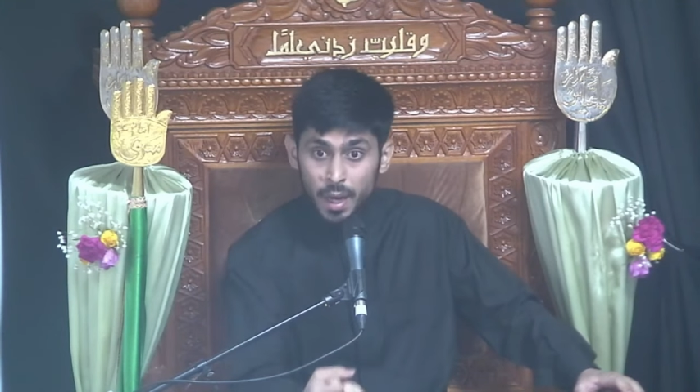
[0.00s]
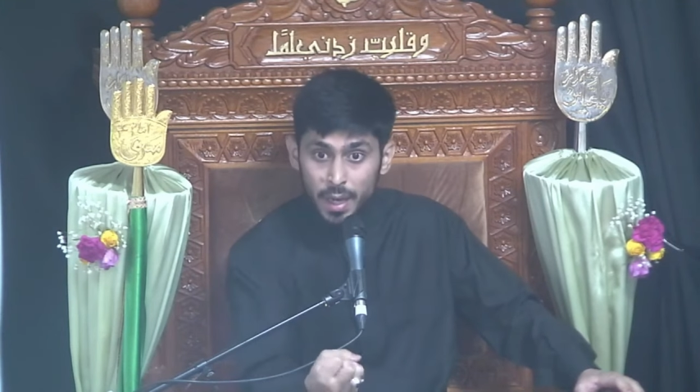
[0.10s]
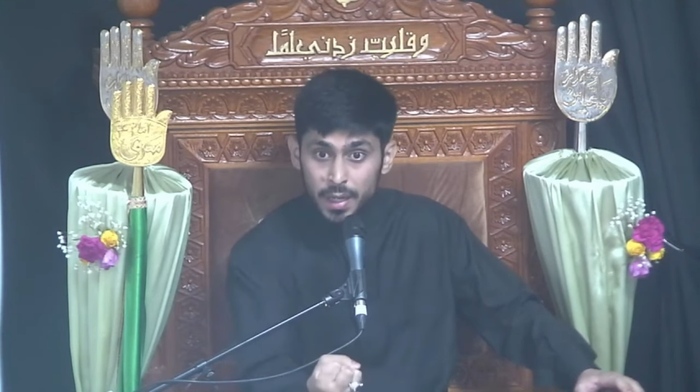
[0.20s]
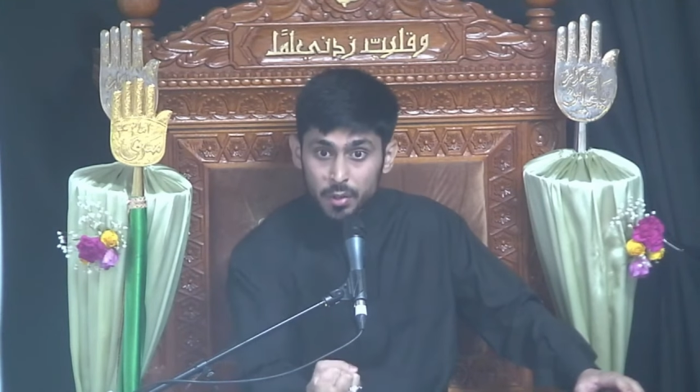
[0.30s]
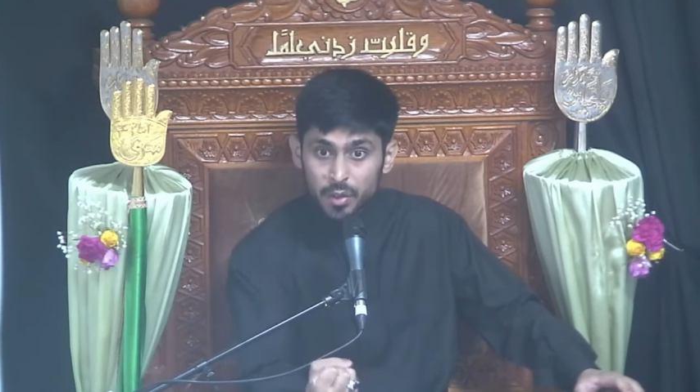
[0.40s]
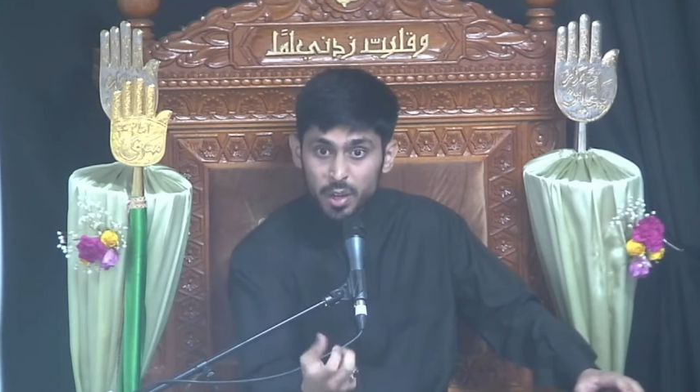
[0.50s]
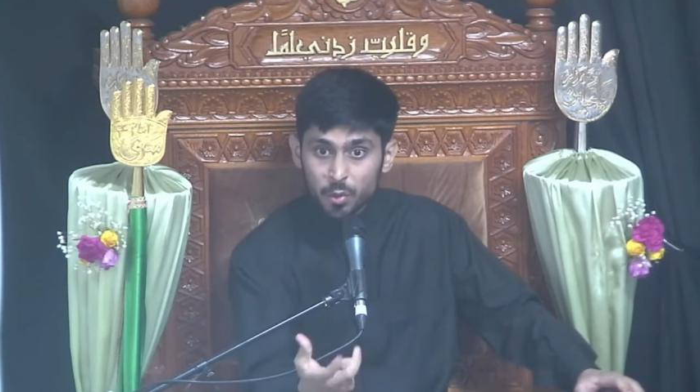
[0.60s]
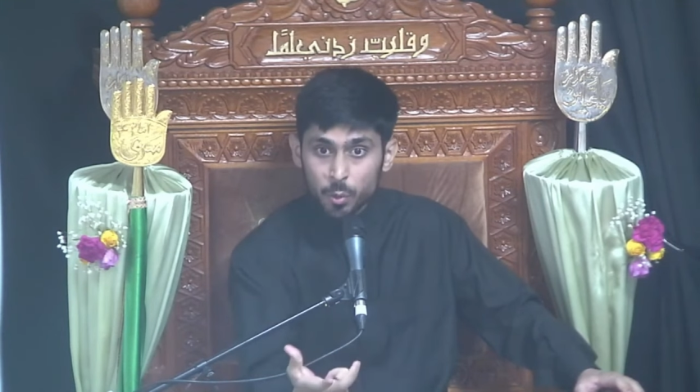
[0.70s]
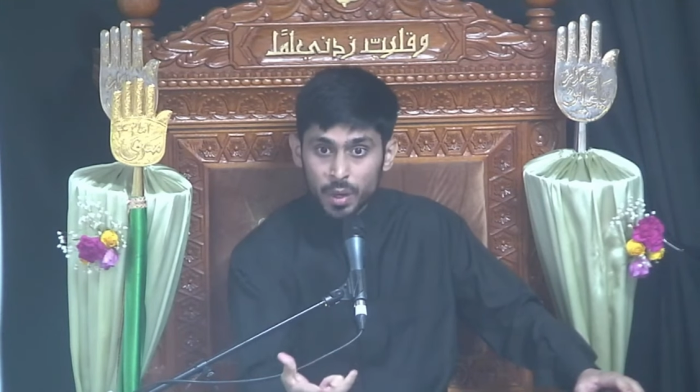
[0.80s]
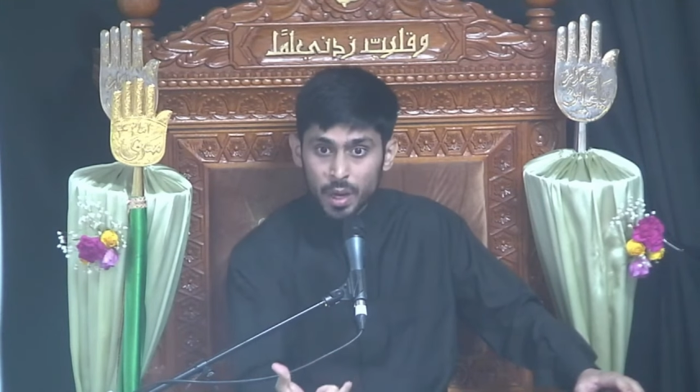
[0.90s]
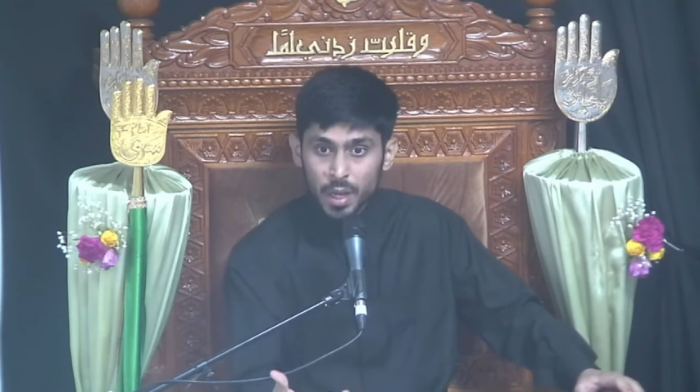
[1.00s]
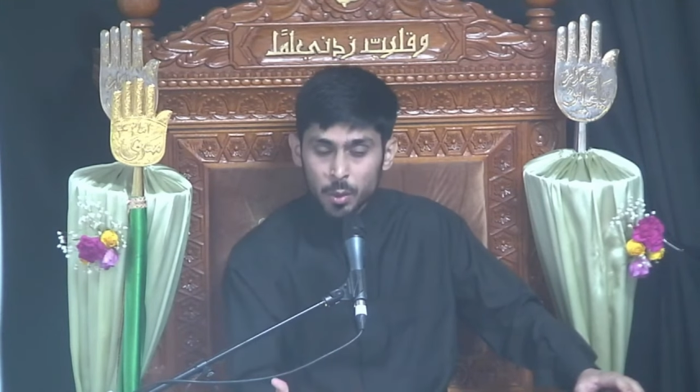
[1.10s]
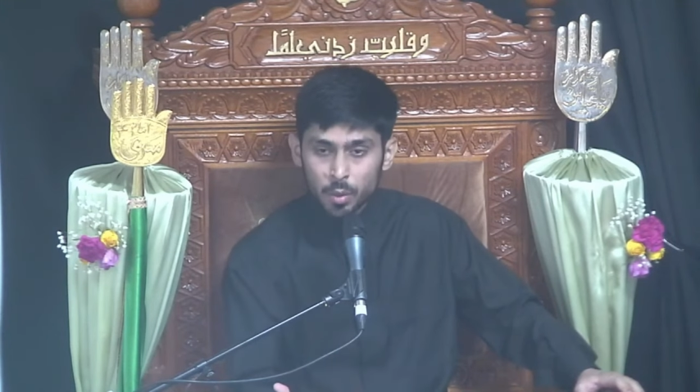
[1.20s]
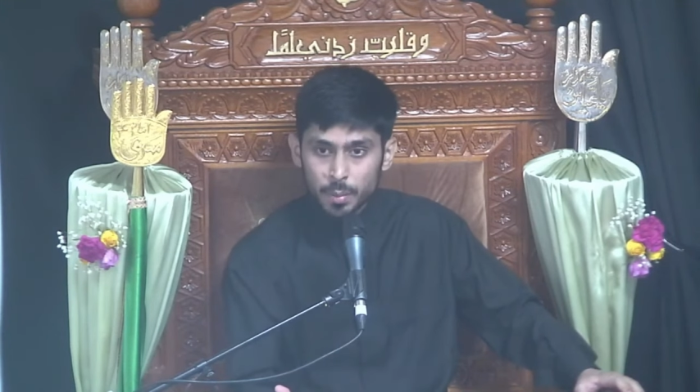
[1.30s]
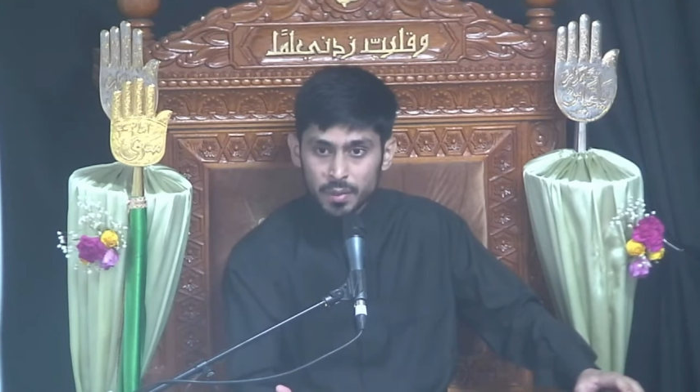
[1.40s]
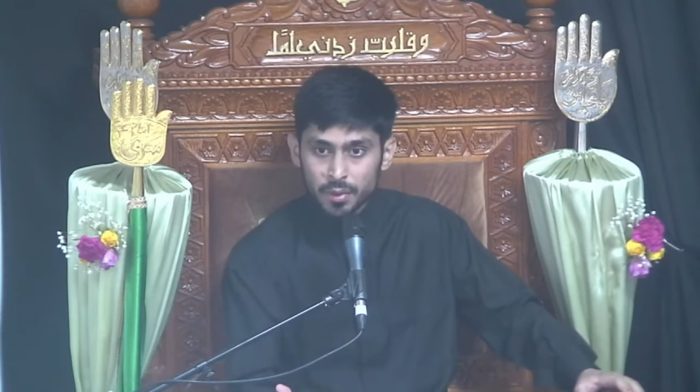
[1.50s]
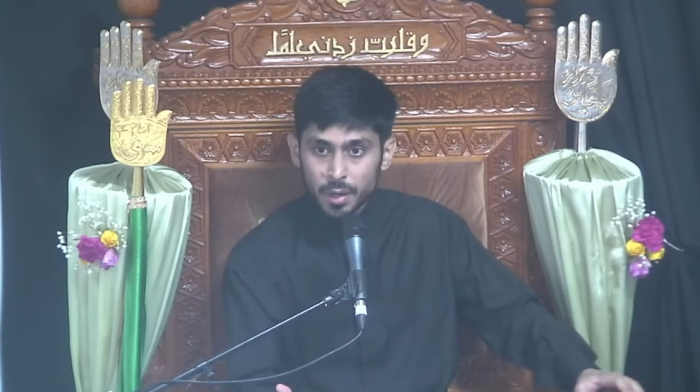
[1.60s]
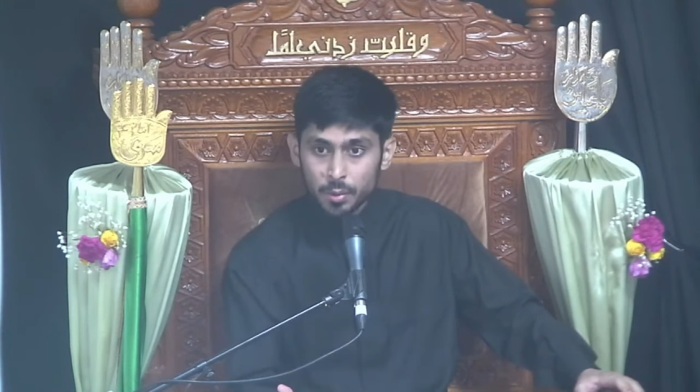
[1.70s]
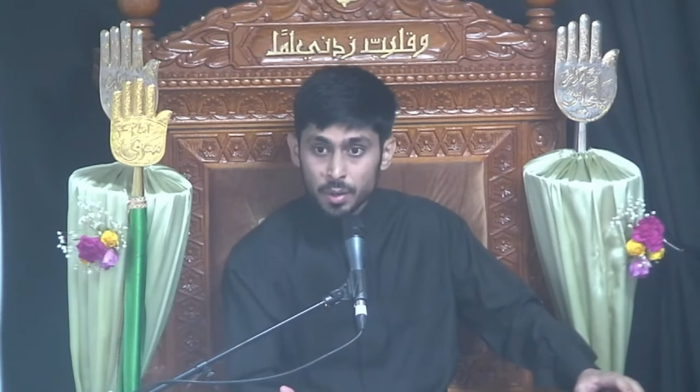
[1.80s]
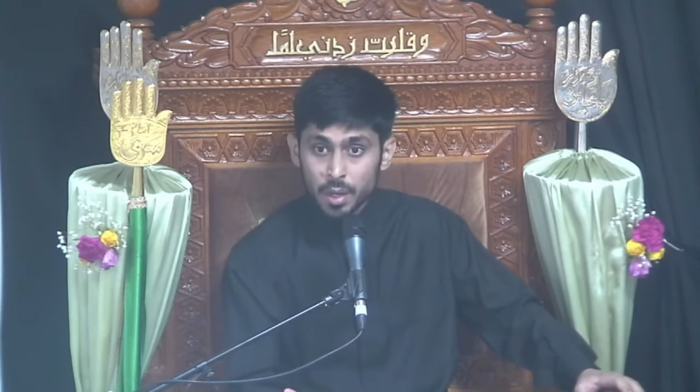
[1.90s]
A degree of wilaya will be
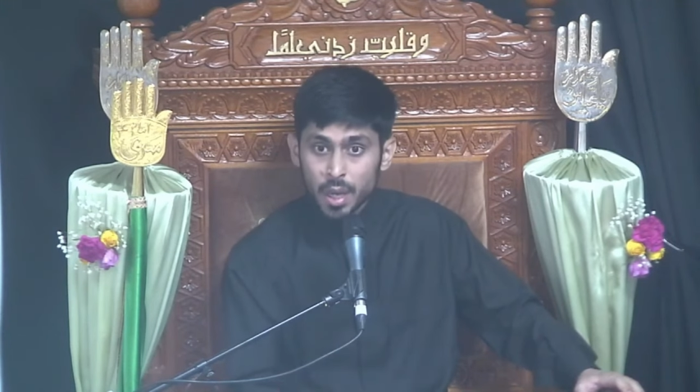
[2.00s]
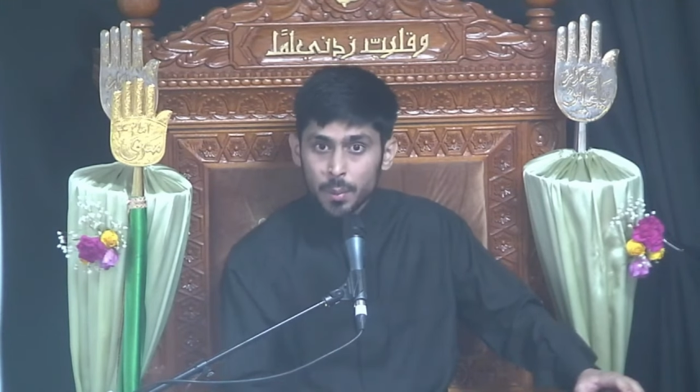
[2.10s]
found.